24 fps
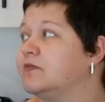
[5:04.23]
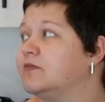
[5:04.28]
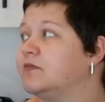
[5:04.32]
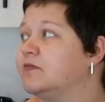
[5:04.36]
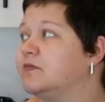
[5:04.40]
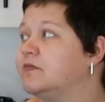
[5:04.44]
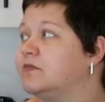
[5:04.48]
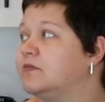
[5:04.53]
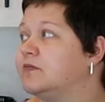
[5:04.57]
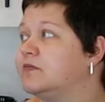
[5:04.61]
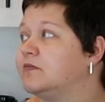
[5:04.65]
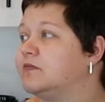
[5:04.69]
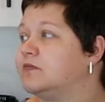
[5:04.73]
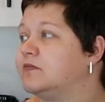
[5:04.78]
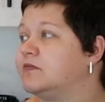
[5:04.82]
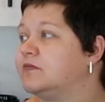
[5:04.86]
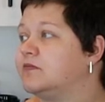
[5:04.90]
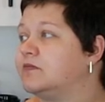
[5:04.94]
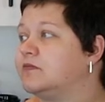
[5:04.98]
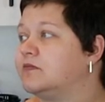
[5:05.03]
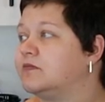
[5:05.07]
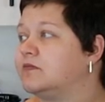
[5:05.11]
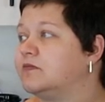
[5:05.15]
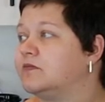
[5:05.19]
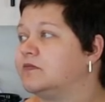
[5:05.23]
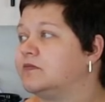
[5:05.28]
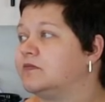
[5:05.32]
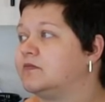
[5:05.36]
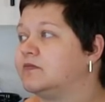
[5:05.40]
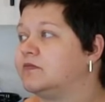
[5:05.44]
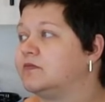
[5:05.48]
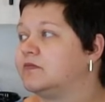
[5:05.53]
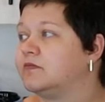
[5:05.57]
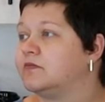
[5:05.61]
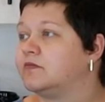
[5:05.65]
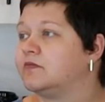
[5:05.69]

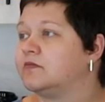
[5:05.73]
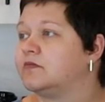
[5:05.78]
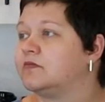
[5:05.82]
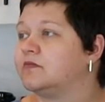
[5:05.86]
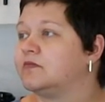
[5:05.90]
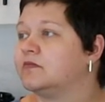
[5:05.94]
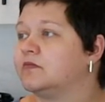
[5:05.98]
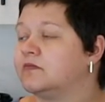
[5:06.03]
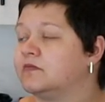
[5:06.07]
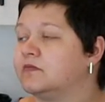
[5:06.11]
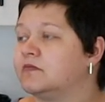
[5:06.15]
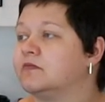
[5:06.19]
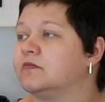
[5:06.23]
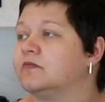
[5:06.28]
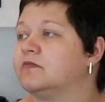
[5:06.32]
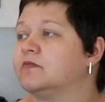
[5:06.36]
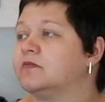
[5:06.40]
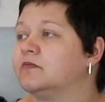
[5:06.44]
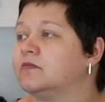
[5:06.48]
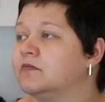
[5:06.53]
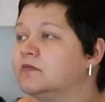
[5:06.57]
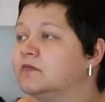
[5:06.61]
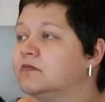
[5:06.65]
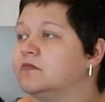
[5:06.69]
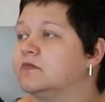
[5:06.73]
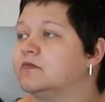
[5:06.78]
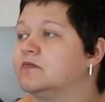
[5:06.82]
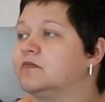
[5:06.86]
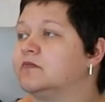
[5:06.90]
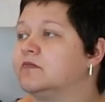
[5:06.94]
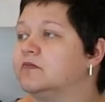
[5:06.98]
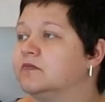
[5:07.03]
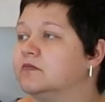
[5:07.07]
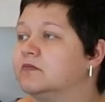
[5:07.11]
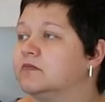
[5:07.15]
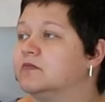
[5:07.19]

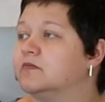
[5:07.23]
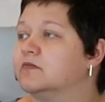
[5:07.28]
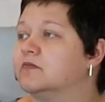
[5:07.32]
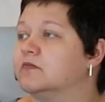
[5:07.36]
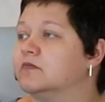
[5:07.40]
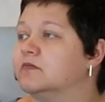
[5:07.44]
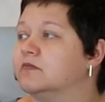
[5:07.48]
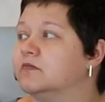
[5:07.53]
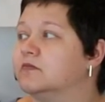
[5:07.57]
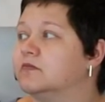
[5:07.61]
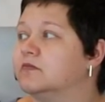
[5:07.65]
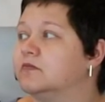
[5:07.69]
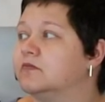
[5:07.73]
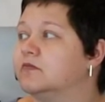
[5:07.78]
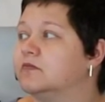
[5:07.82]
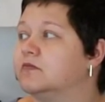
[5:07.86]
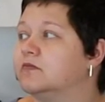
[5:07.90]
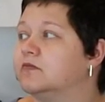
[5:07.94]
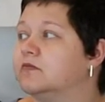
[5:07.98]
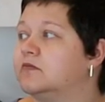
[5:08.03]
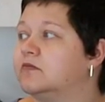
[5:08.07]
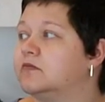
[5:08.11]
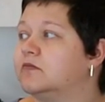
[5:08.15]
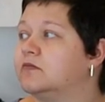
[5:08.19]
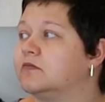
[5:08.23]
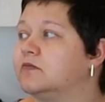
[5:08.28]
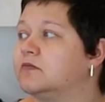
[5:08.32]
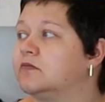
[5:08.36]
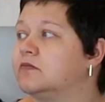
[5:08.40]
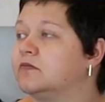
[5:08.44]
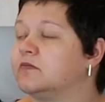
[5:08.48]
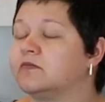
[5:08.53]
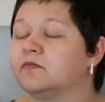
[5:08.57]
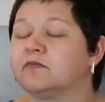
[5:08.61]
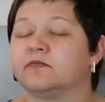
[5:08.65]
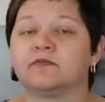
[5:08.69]

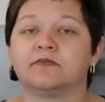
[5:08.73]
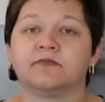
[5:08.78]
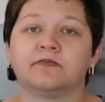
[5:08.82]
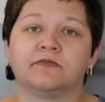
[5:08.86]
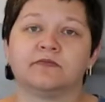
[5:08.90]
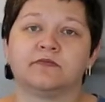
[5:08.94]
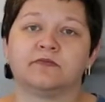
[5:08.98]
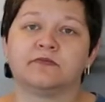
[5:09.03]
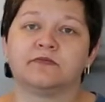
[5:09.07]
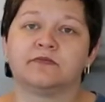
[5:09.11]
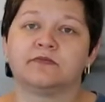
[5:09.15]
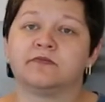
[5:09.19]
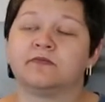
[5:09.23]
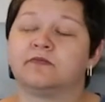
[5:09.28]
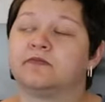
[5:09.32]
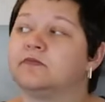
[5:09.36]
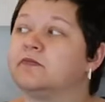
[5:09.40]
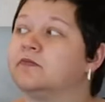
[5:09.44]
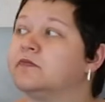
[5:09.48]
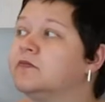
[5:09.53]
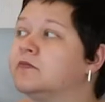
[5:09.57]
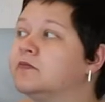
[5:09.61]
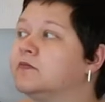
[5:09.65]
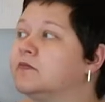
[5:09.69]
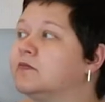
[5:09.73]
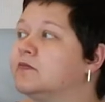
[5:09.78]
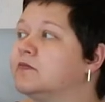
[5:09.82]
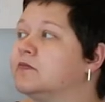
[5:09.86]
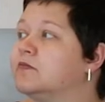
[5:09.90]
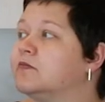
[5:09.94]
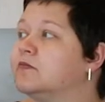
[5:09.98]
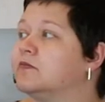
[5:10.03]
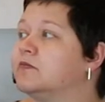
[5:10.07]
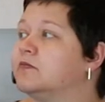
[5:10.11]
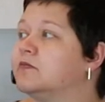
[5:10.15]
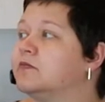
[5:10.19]

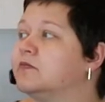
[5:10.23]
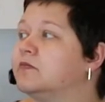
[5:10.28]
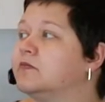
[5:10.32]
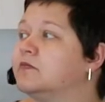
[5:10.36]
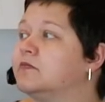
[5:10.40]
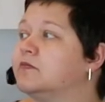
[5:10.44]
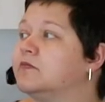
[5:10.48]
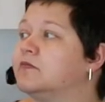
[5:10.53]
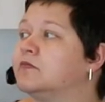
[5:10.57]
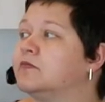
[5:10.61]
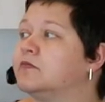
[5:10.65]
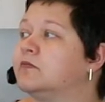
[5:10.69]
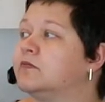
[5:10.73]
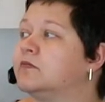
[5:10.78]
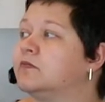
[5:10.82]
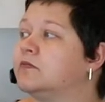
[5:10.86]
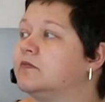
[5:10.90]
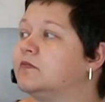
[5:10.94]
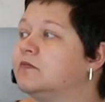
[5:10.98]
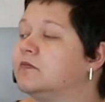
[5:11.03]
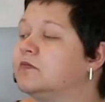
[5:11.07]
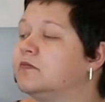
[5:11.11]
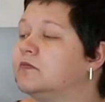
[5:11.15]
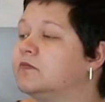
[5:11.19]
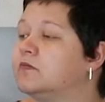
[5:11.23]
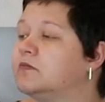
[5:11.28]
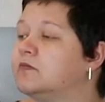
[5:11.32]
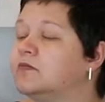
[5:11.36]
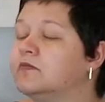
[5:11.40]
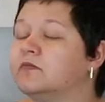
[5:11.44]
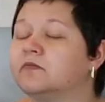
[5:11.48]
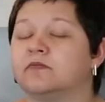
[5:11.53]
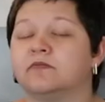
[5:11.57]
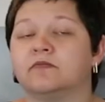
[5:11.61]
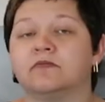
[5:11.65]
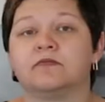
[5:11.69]

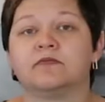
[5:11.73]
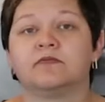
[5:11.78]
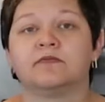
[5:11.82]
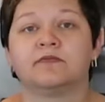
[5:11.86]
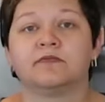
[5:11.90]
[no speech]